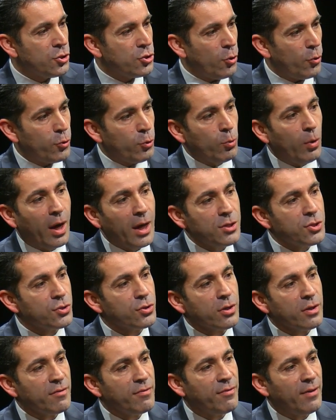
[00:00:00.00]
So through HUD
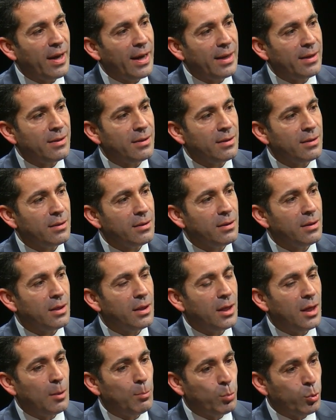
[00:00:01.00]
certified
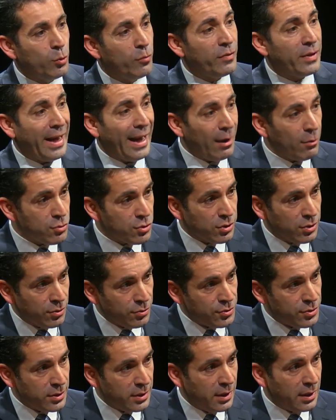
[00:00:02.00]
approved
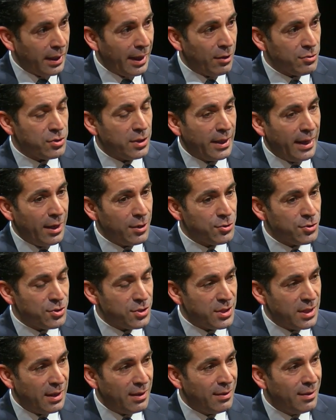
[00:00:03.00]
counselors and a counseling
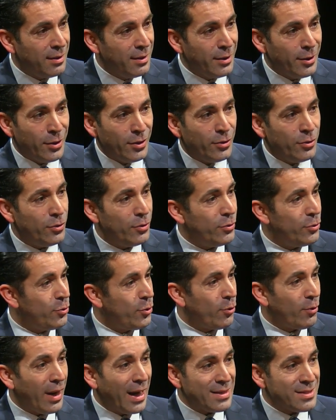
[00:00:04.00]
agency,
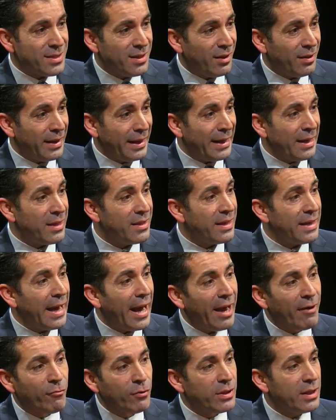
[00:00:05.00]
they're not selling
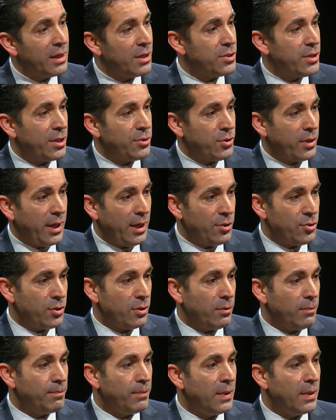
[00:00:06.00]
anything, everything is educational.